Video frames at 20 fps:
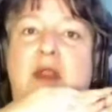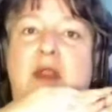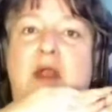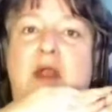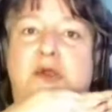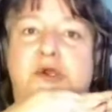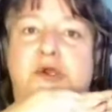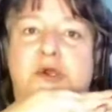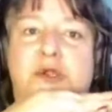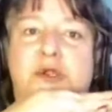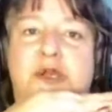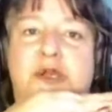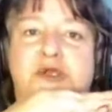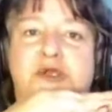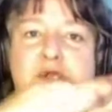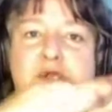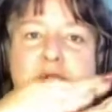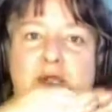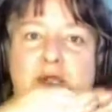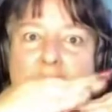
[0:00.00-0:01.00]

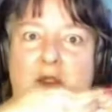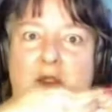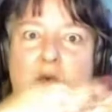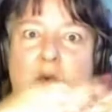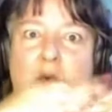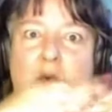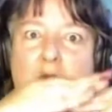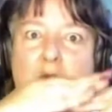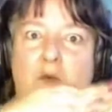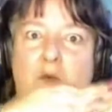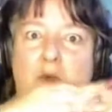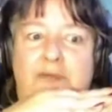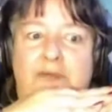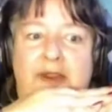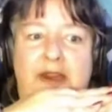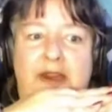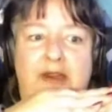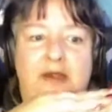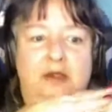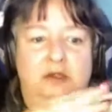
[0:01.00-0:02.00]
tradition, like what it would
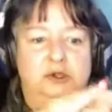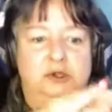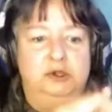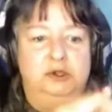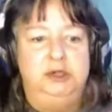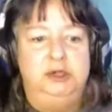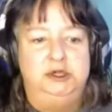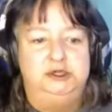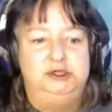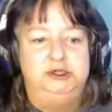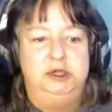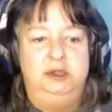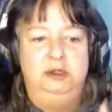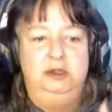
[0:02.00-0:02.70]
be in their tradition.